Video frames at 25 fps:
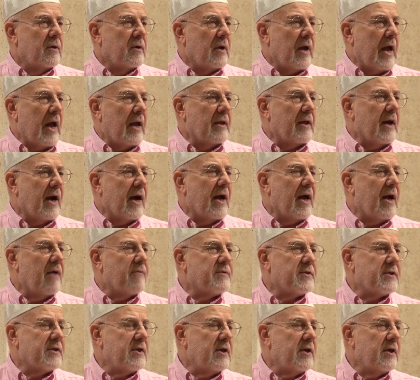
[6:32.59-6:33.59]
and I
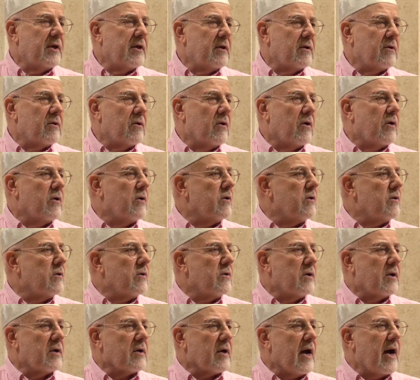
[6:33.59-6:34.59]
have seen
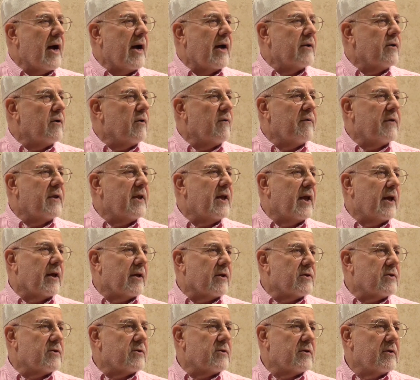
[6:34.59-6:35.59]
all kind of
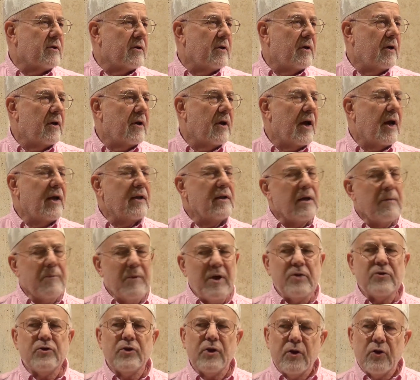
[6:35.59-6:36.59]
things. And he
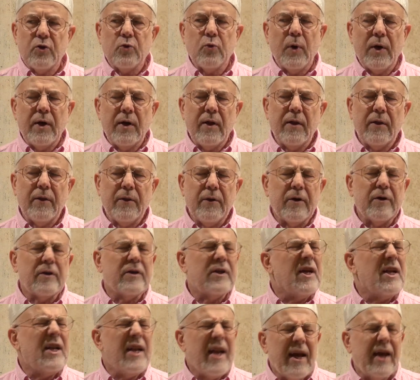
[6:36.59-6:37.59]
mentioned 20,
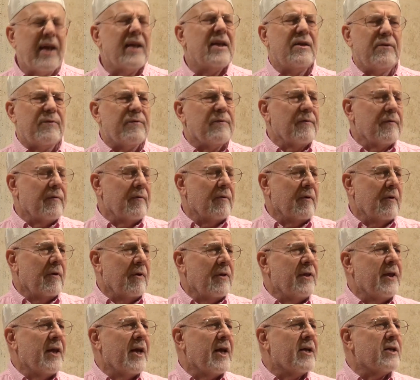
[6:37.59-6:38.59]
30 negative
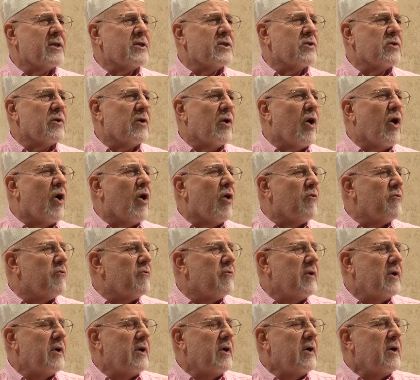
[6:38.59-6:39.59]
things of
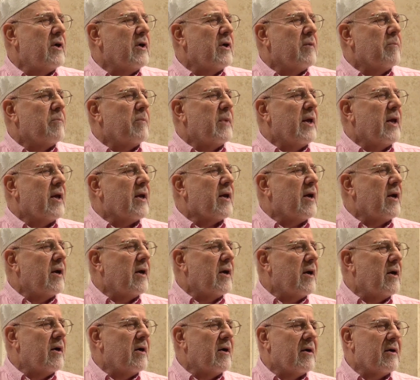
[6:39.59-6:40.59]
being,
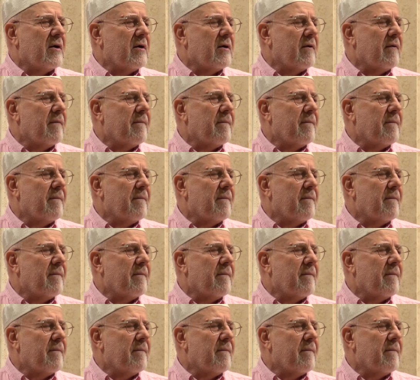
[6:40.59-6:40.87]
uh,